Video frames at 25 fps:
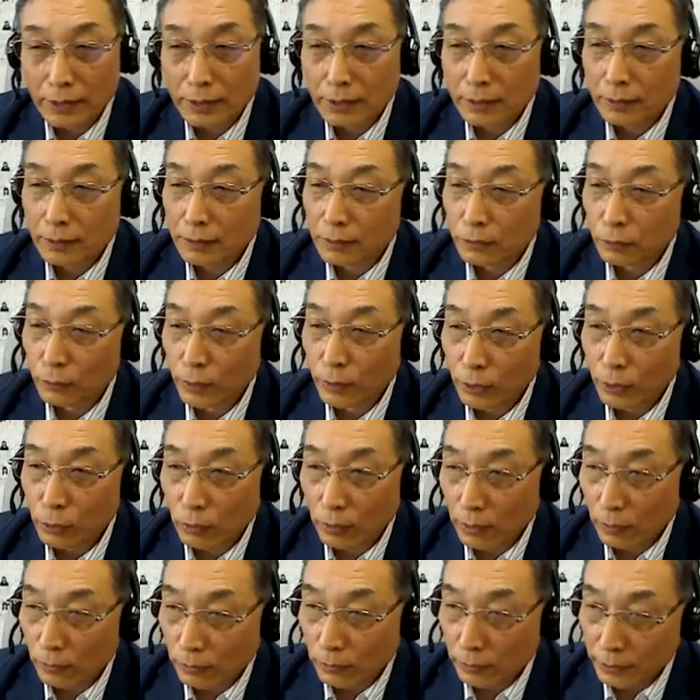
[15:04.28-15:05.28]
um,
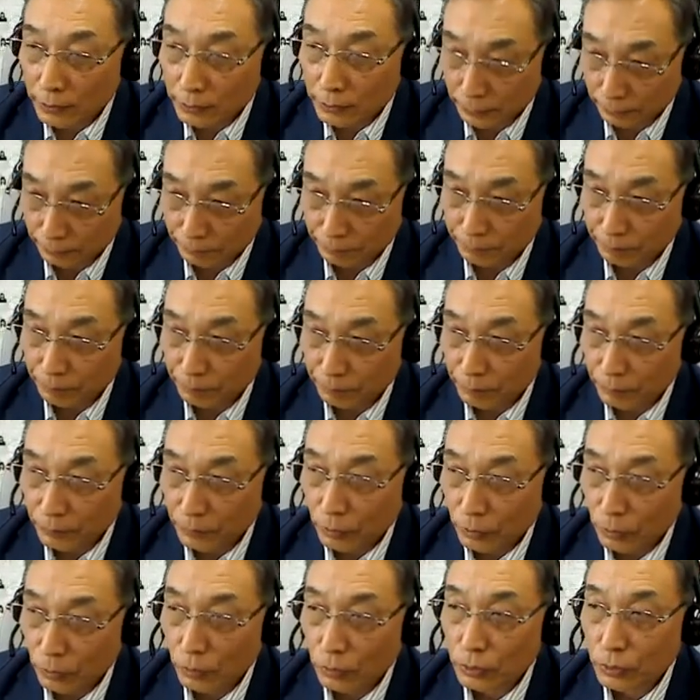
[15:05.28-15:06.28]
in good
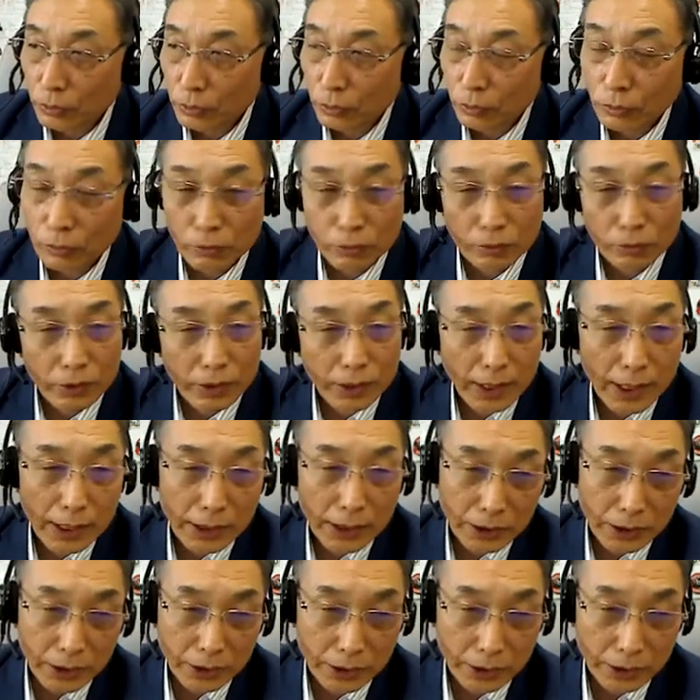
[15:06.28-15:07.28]
times. But if
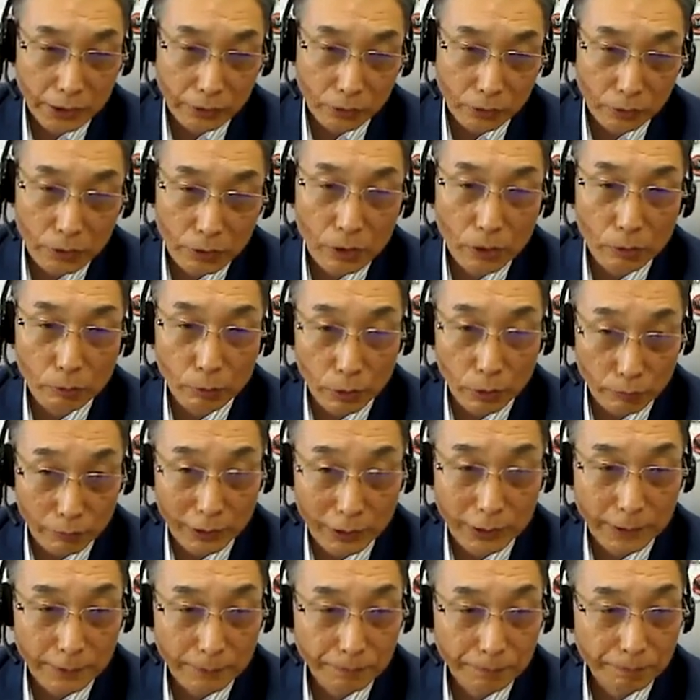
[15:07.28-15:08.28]
there are issues with
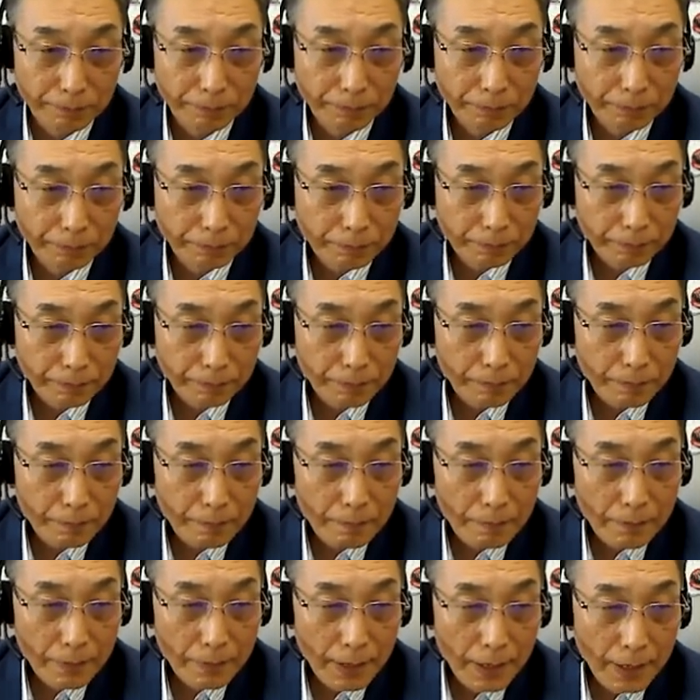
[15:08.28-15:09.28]
academic
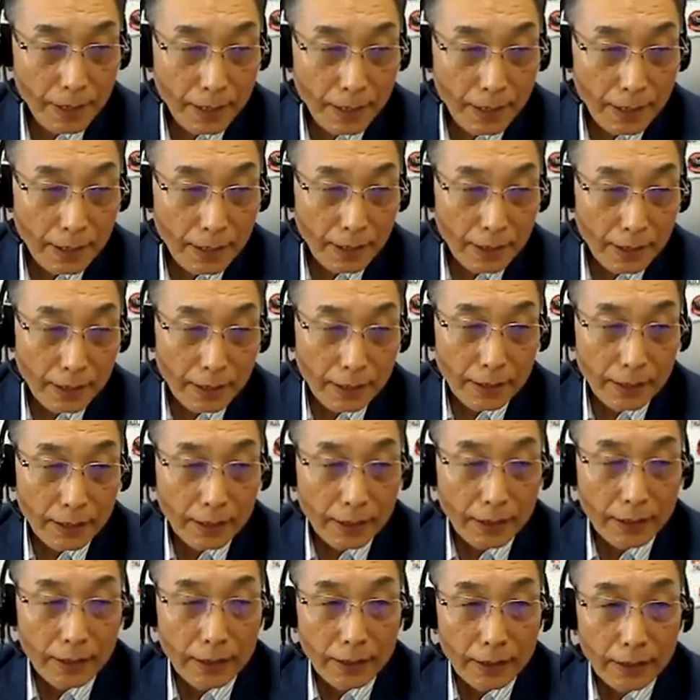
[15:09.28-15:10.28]
performance, then you
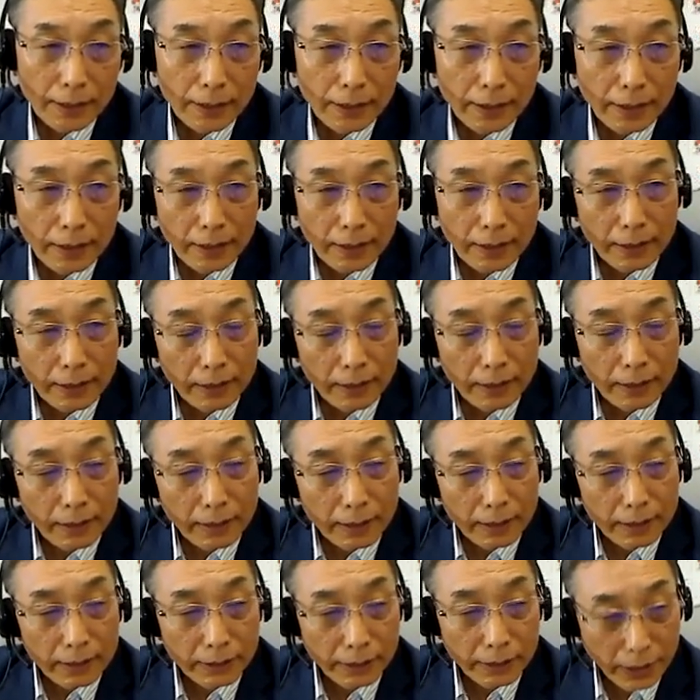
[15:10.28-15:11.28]
know we tend to
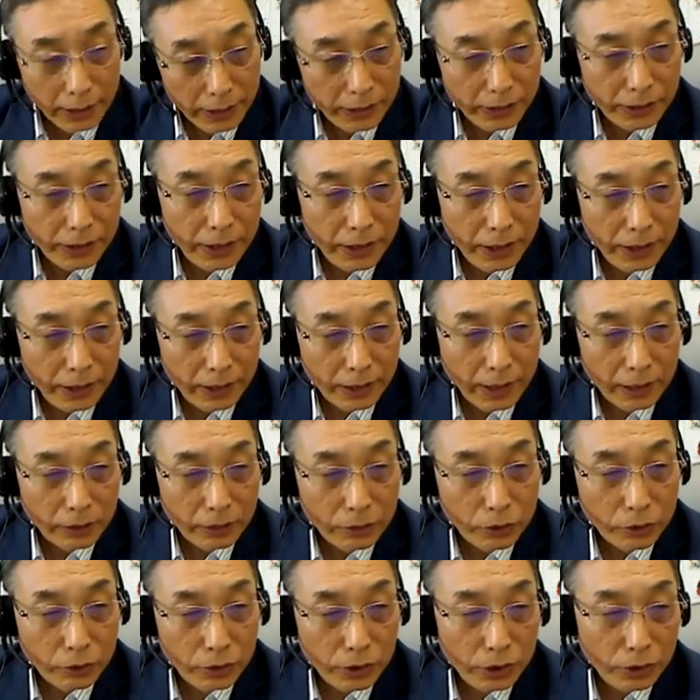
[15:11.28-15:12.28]
put focus on
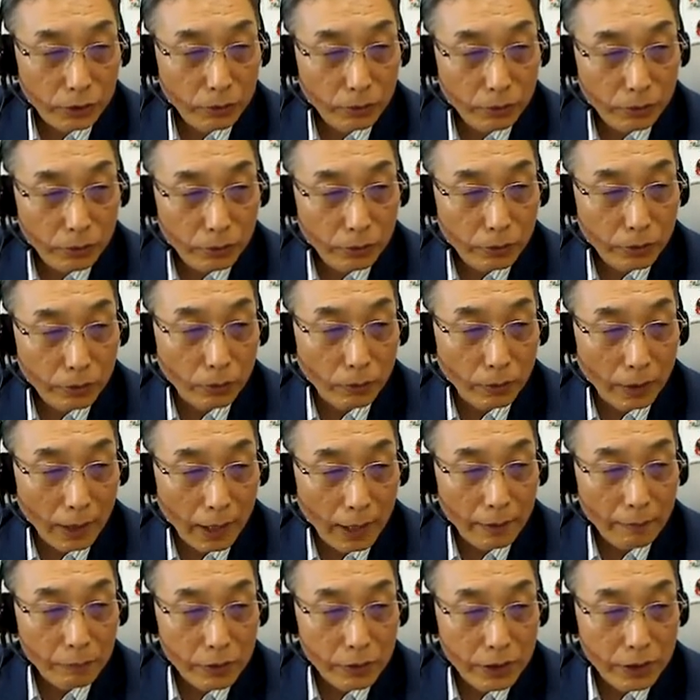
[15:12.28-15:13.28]
academic achievement, and
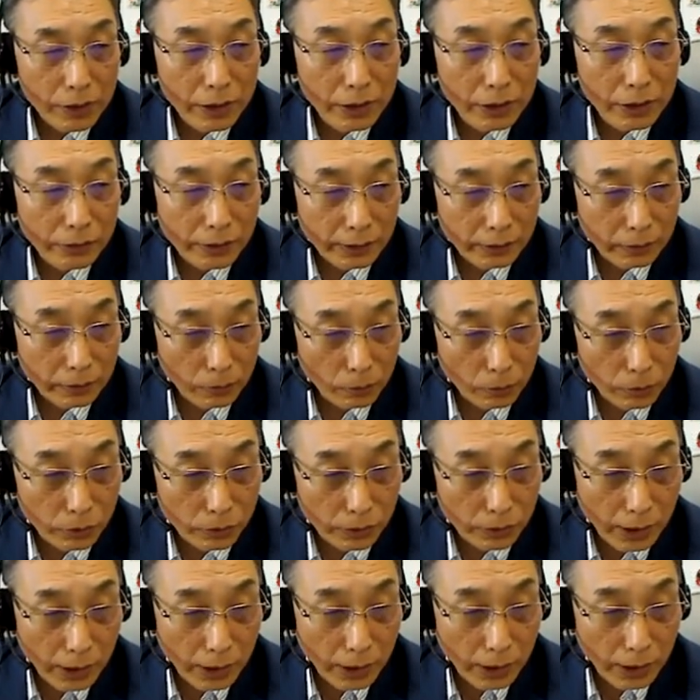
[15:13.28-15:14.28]
it has been going
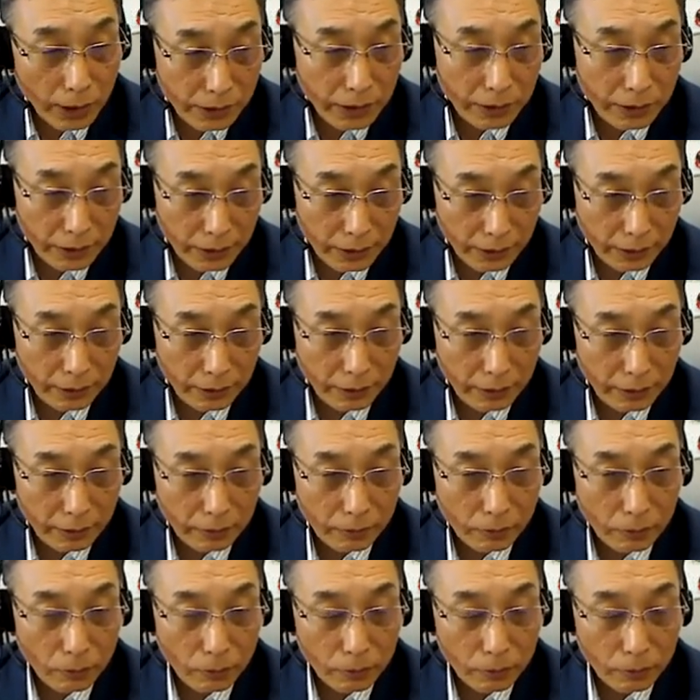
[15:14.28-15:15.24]
on for a long time.